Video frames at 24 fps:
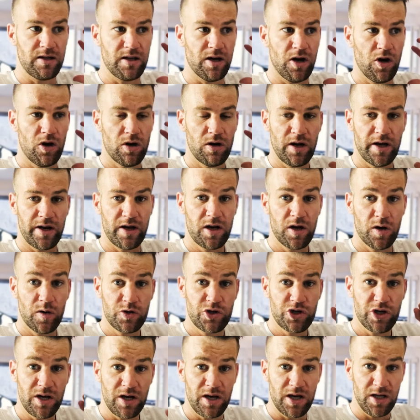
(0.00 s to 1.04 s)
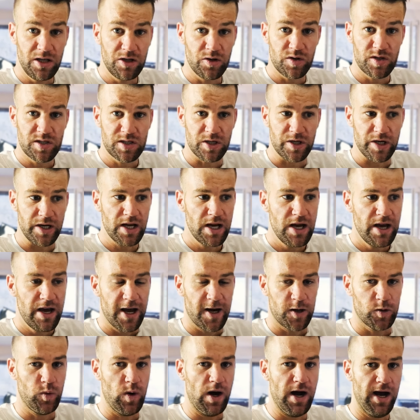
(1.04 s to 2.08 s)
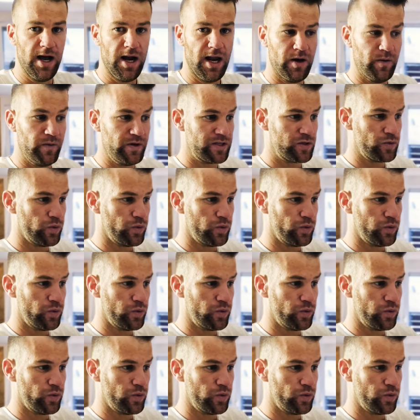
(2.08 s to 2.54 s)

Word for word: the online coaching industry and while I was